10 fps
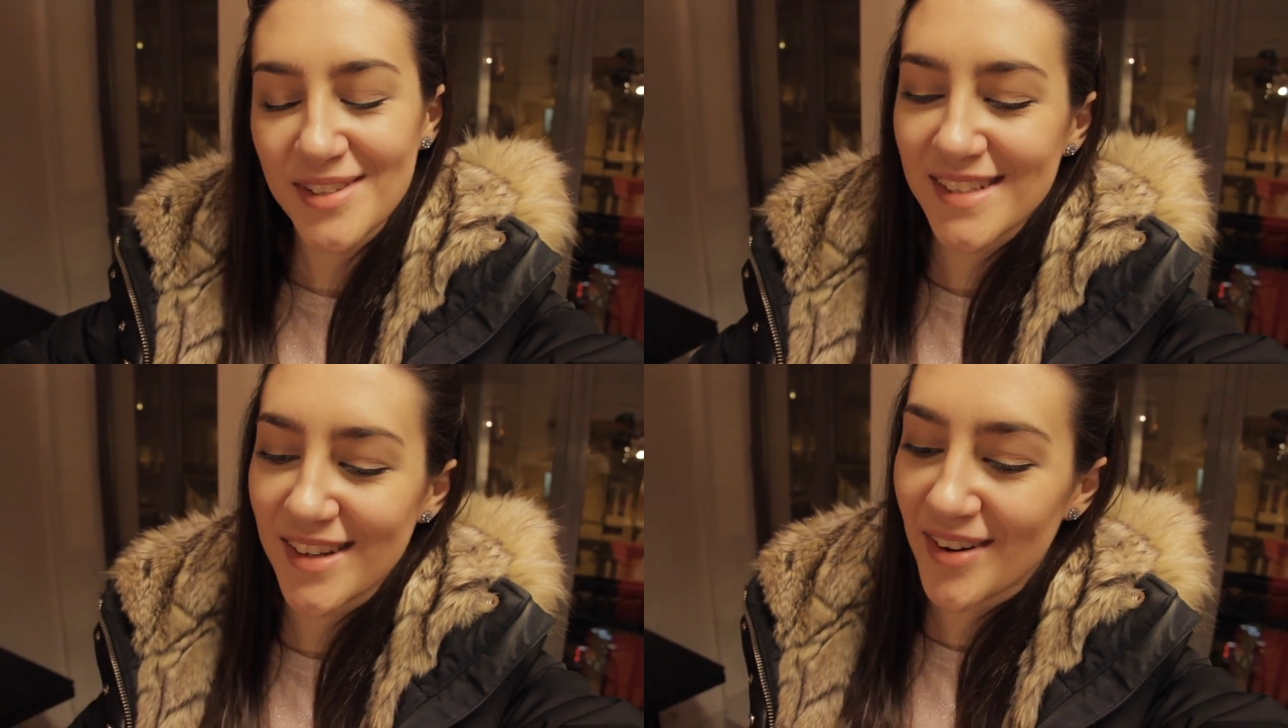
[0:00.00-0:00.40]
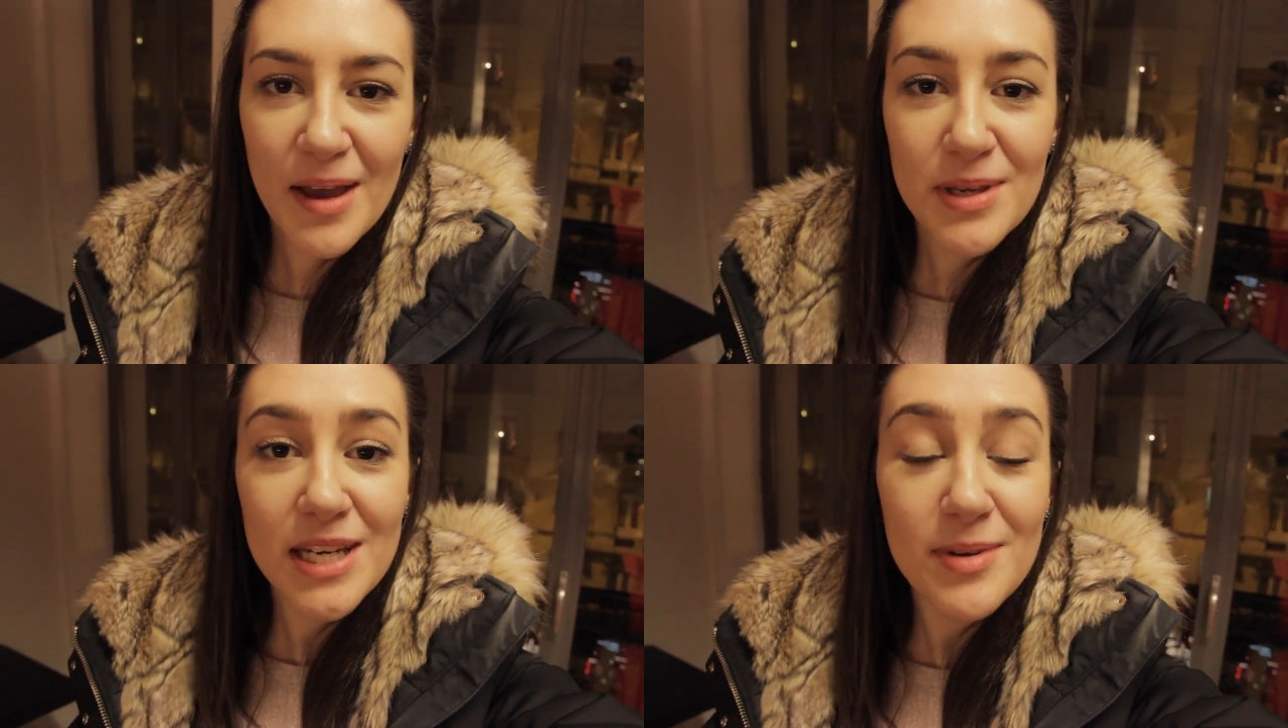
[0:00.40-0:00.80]
So
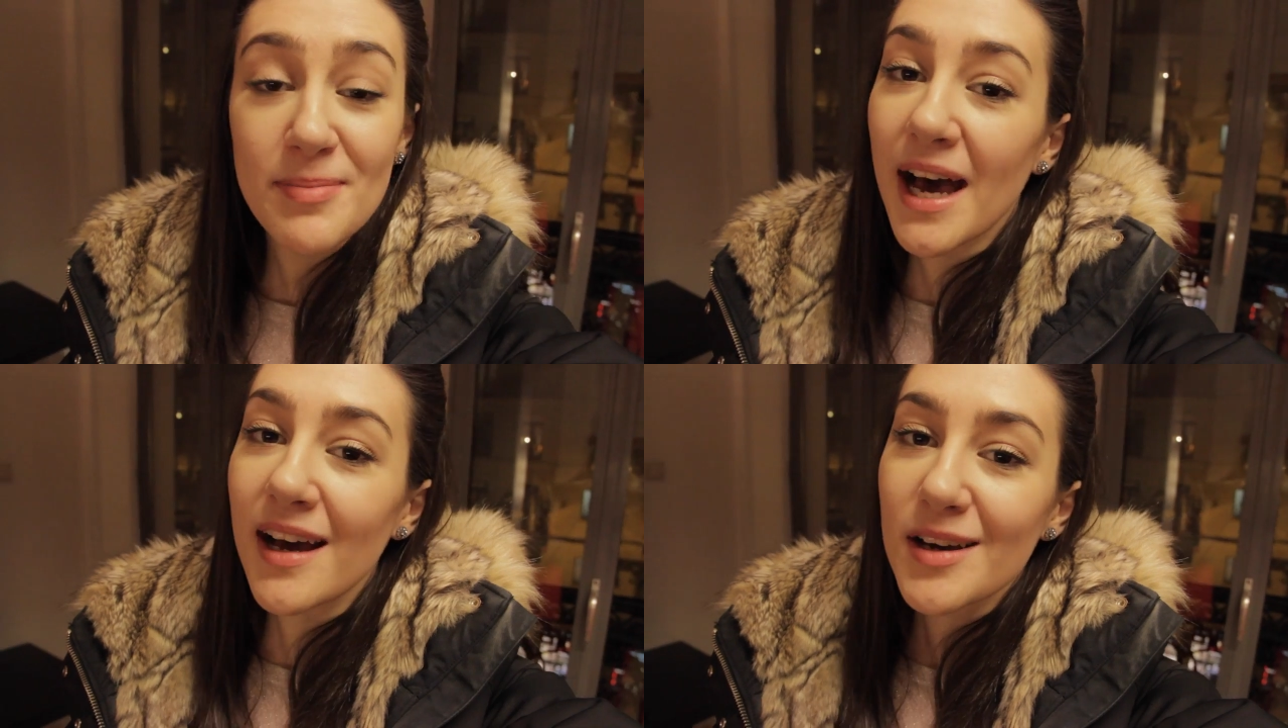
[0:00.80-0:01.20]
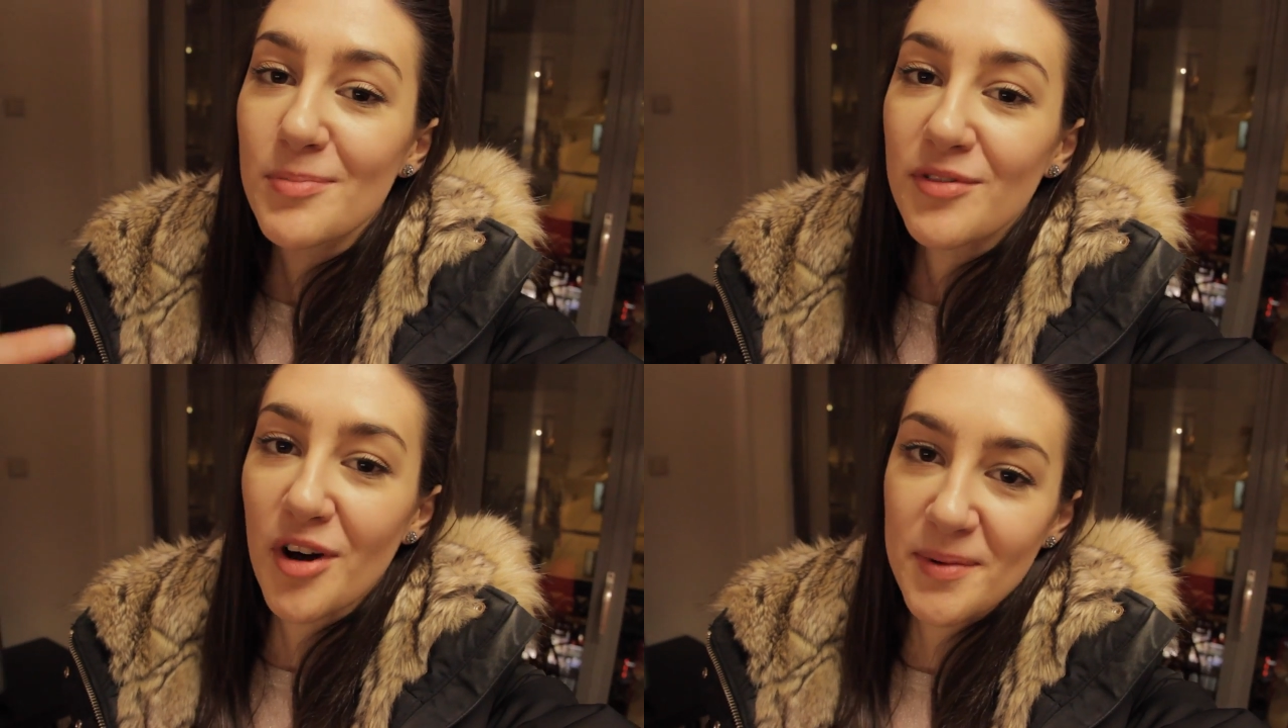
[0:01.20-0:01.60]
I'm gonna be back
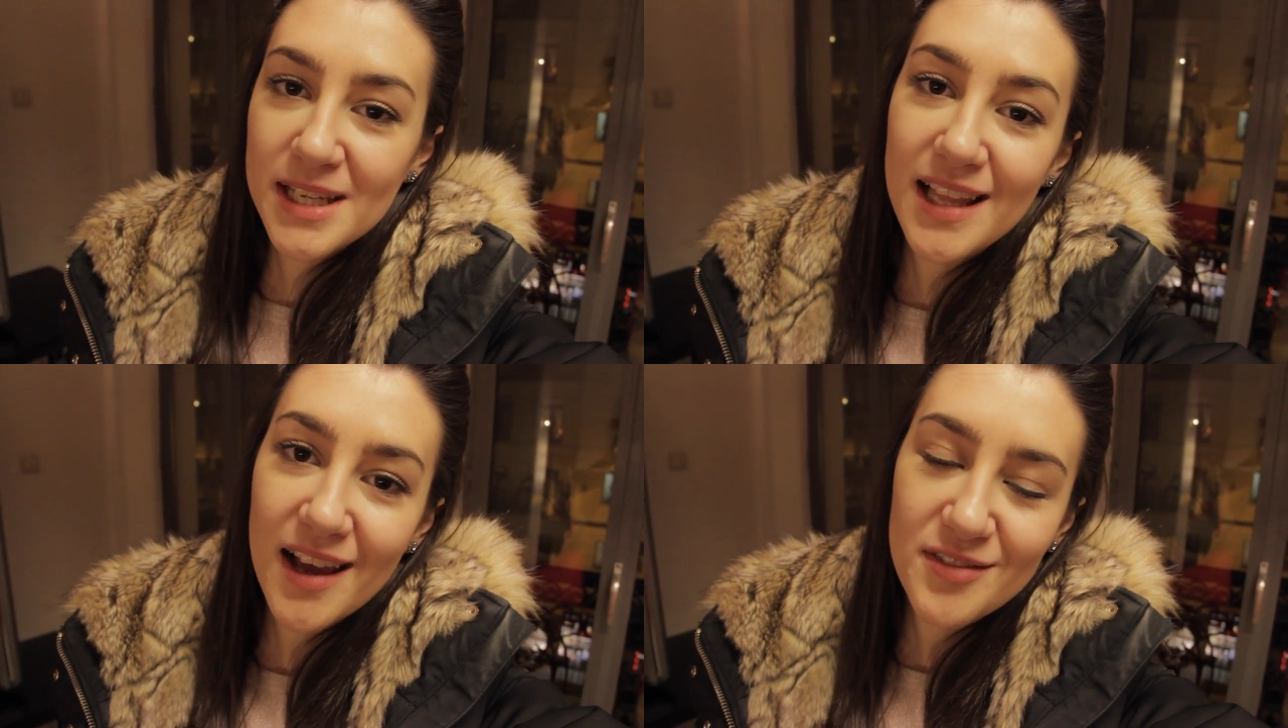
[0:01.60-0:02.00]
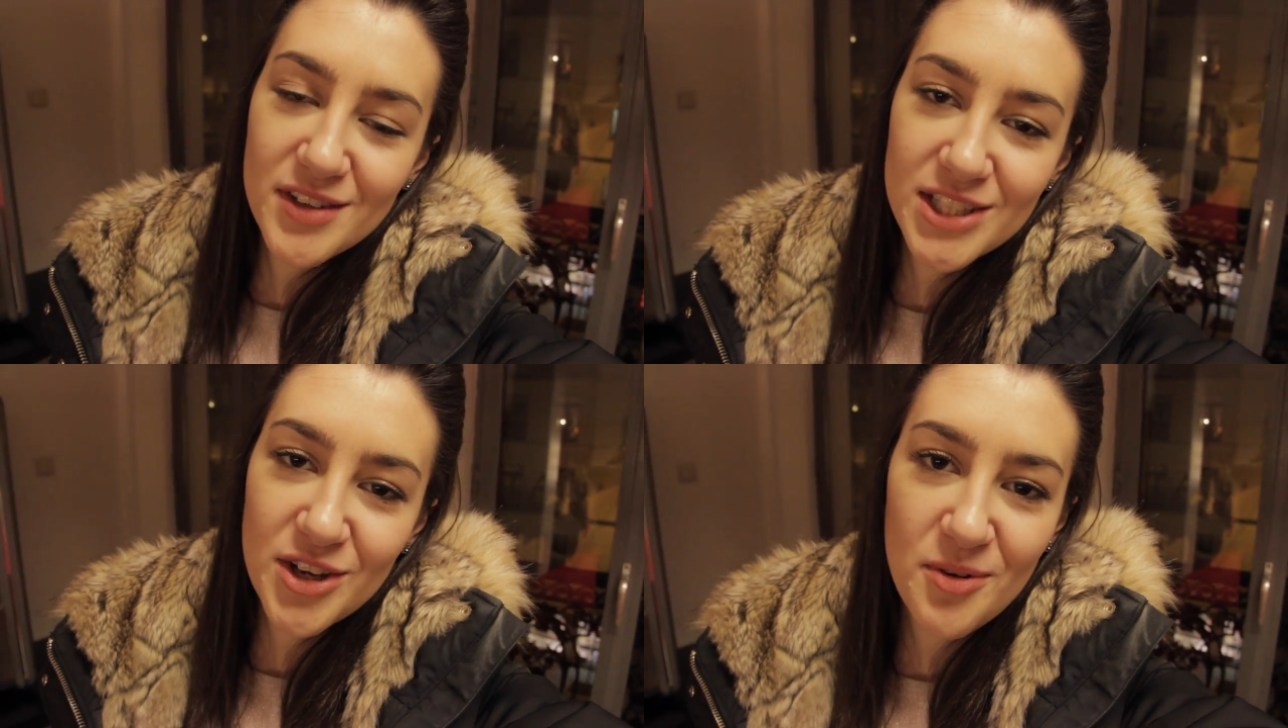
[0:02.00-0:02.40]
performing live
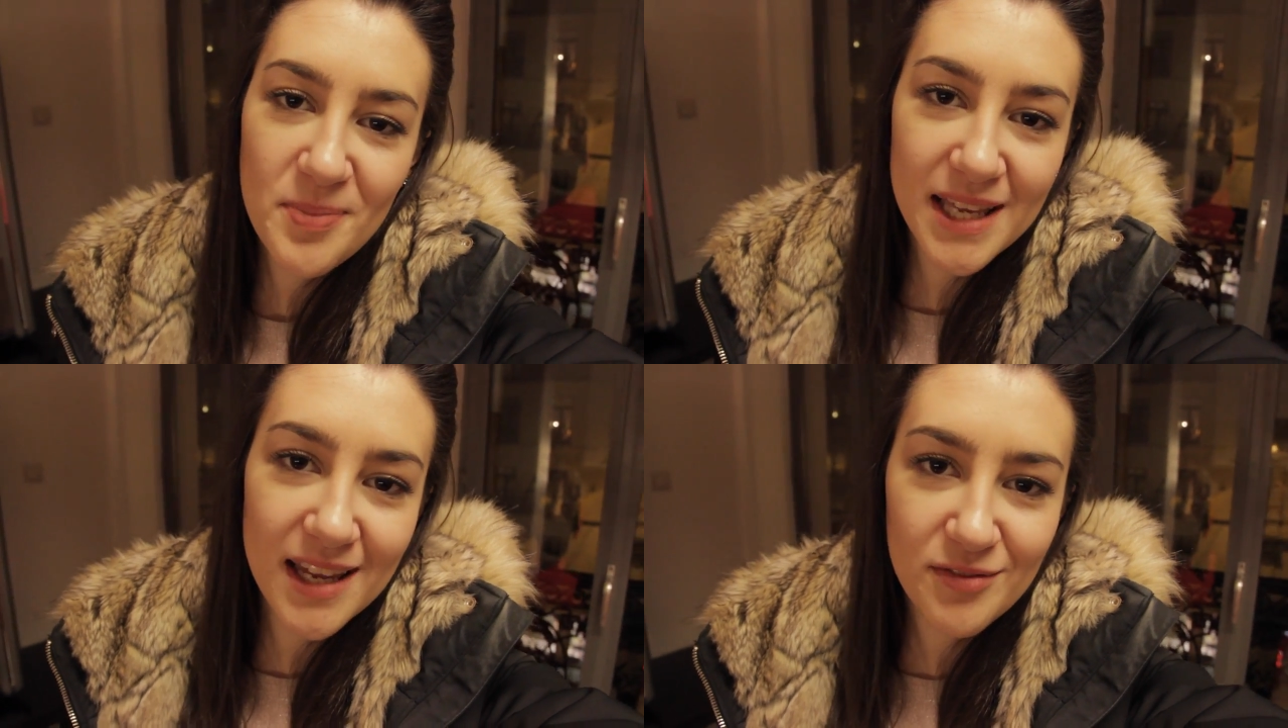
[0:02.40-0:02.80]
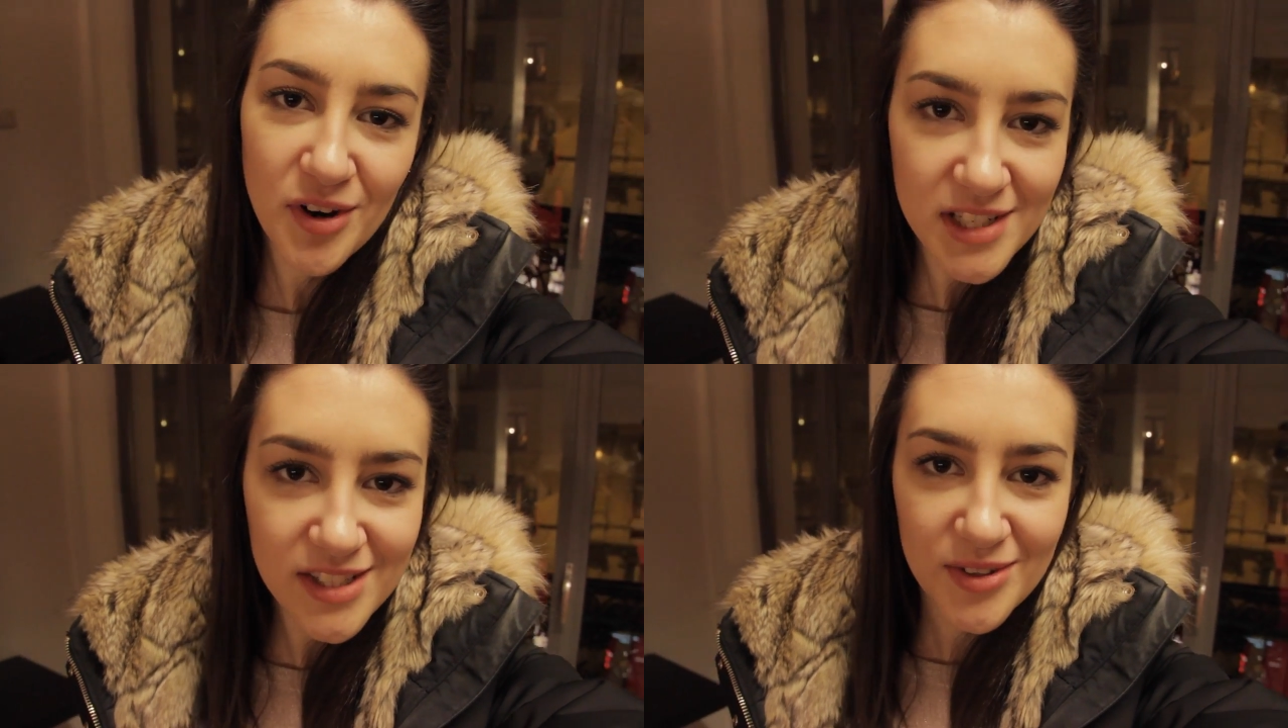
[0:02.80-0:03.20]
in Europe again
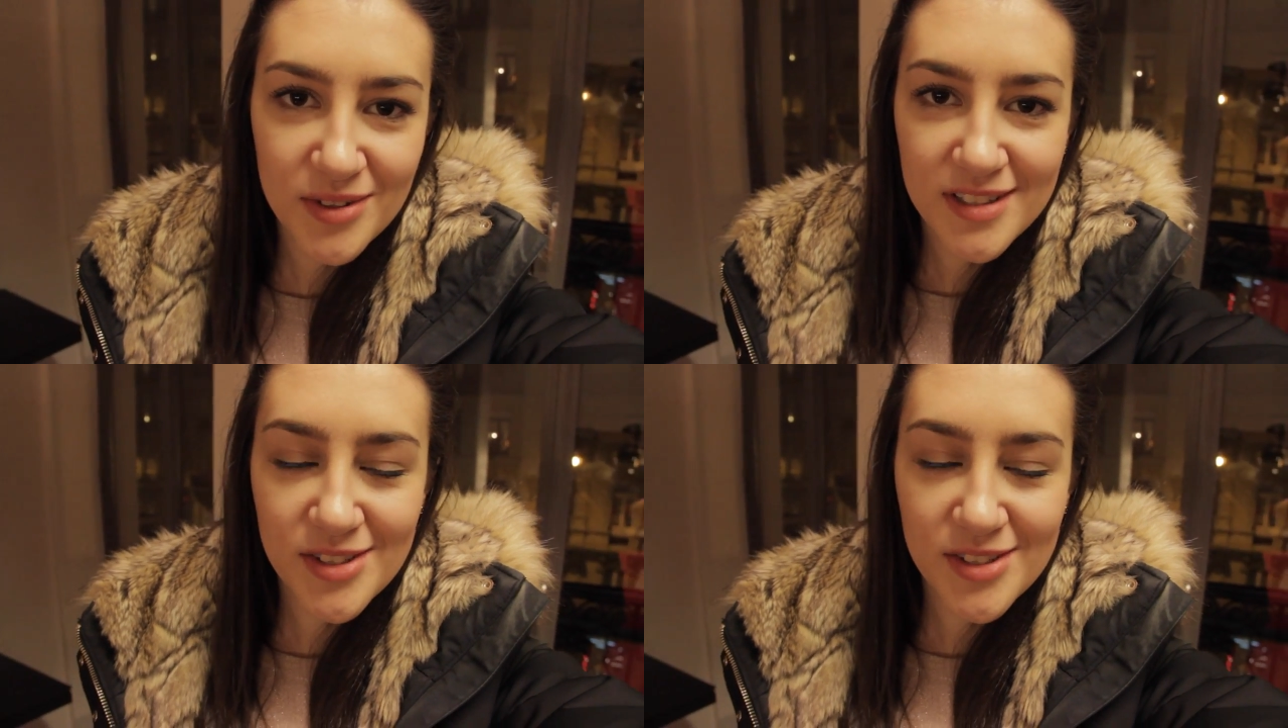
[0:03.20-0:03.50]
very soon.